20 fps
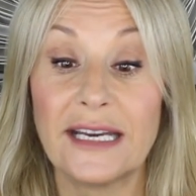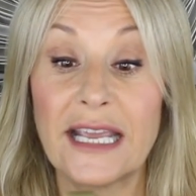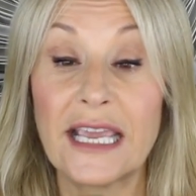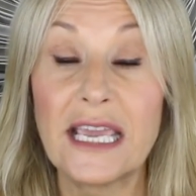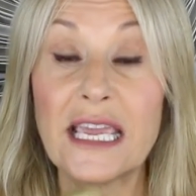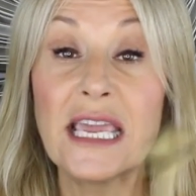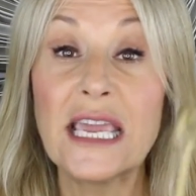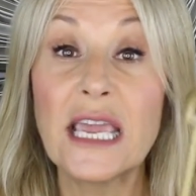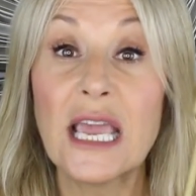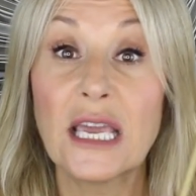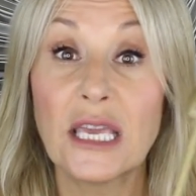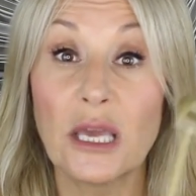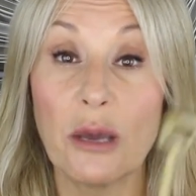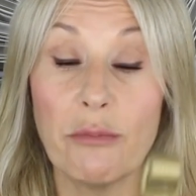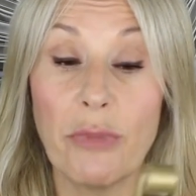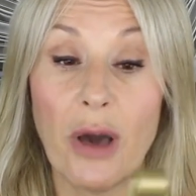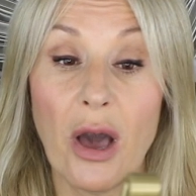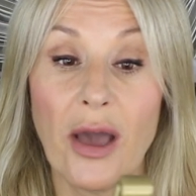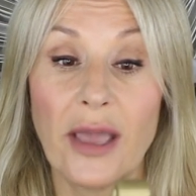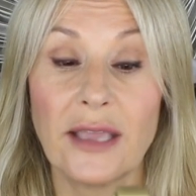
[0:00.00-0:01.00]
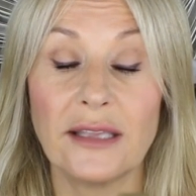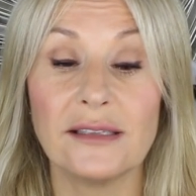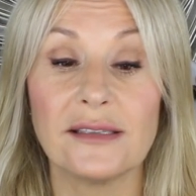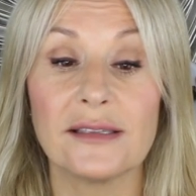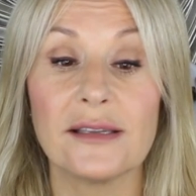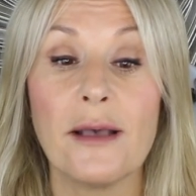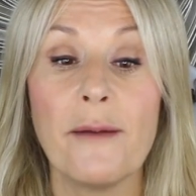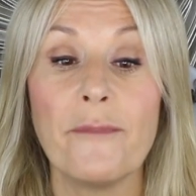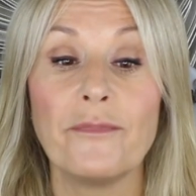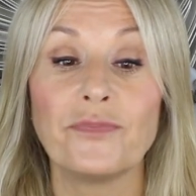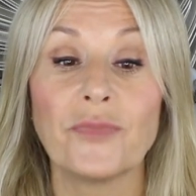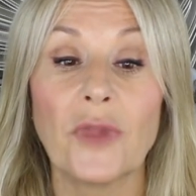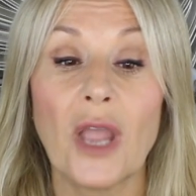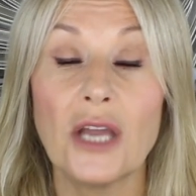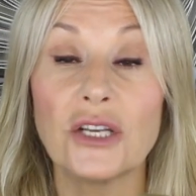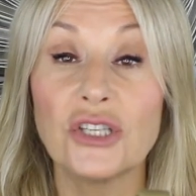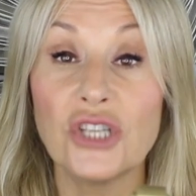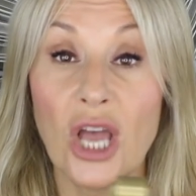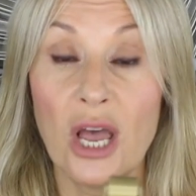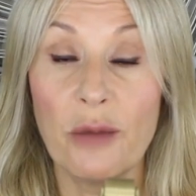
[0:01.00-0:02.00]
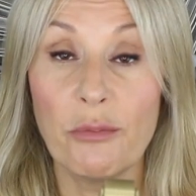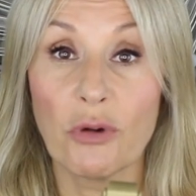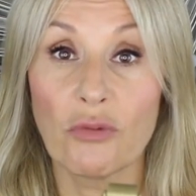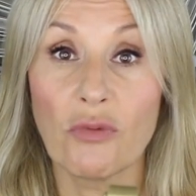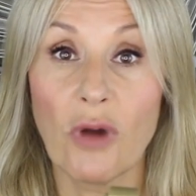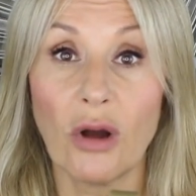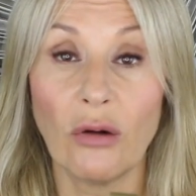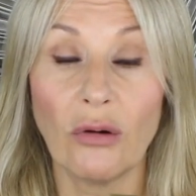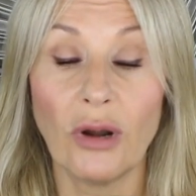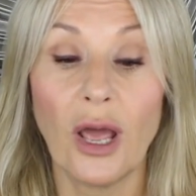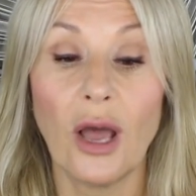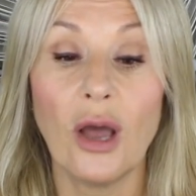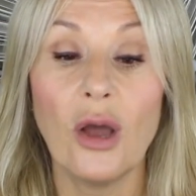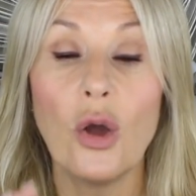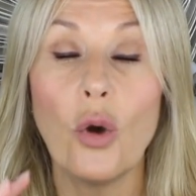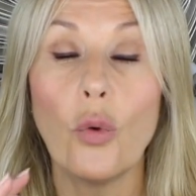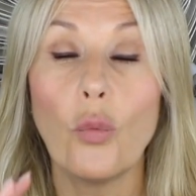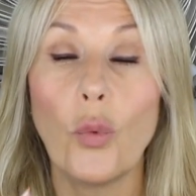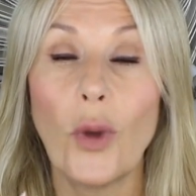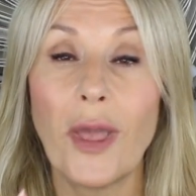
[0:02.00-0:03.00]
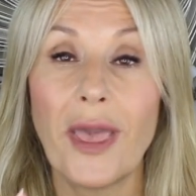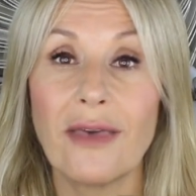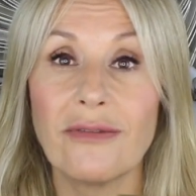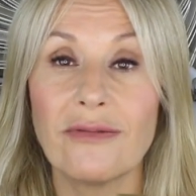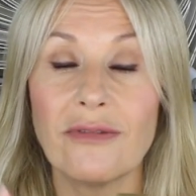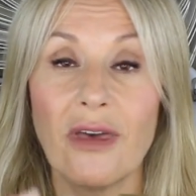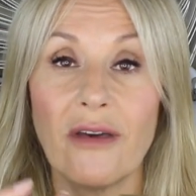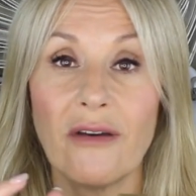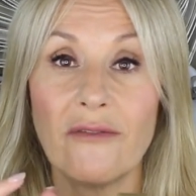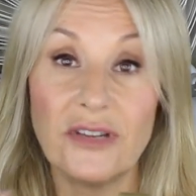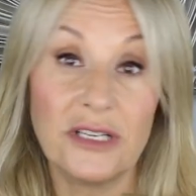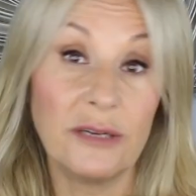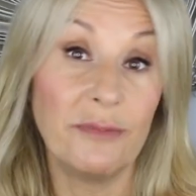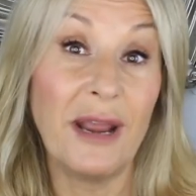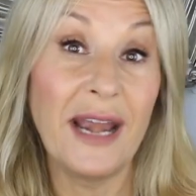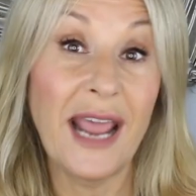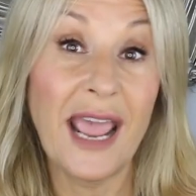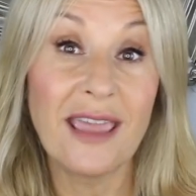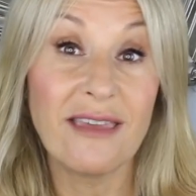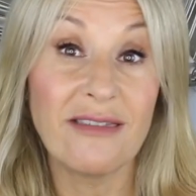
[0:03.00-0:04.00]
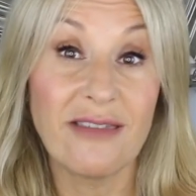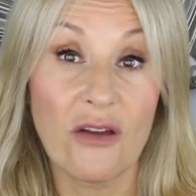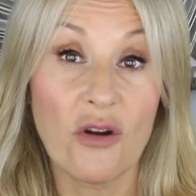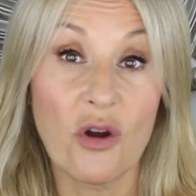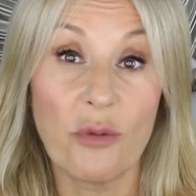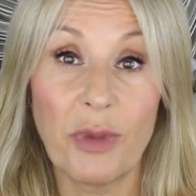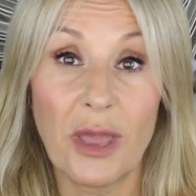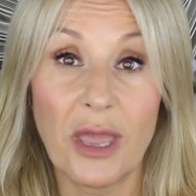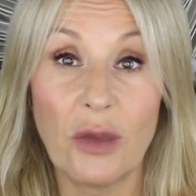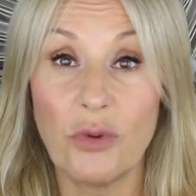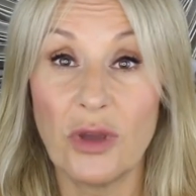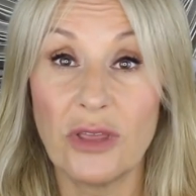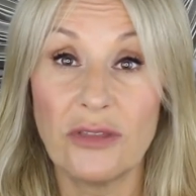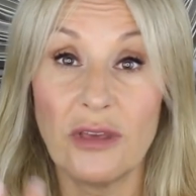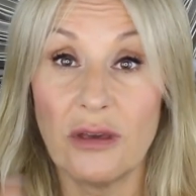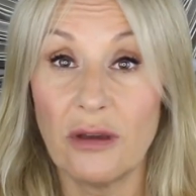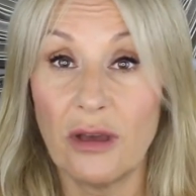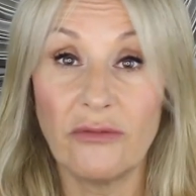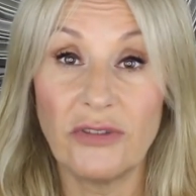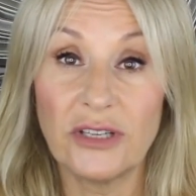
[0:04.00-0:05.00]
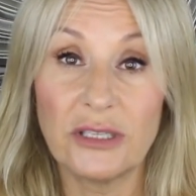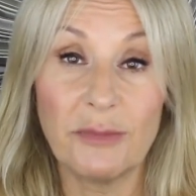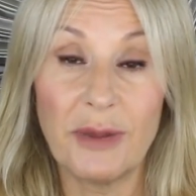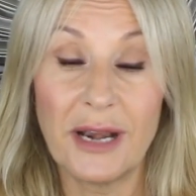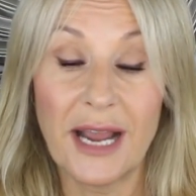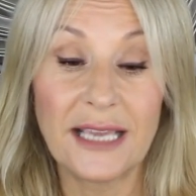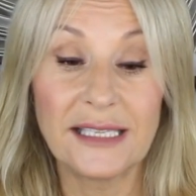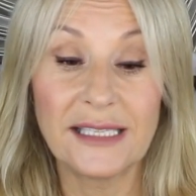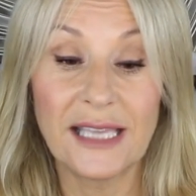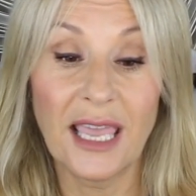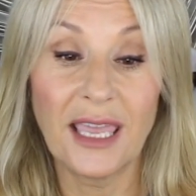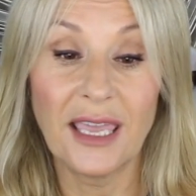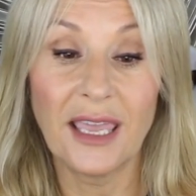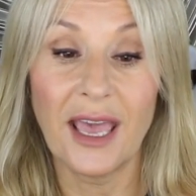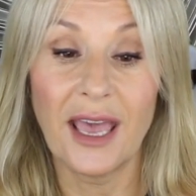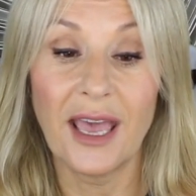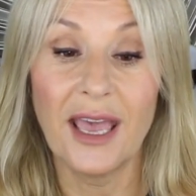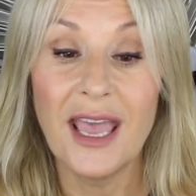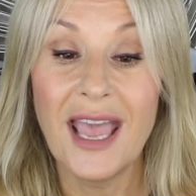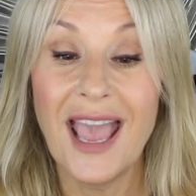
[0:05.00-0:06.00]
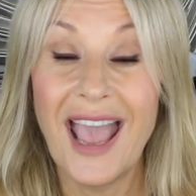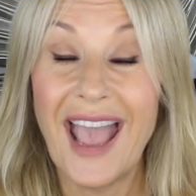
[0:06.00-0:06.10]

And he combines a dermaroller with vitamin A therapy, with vitamin A skincare,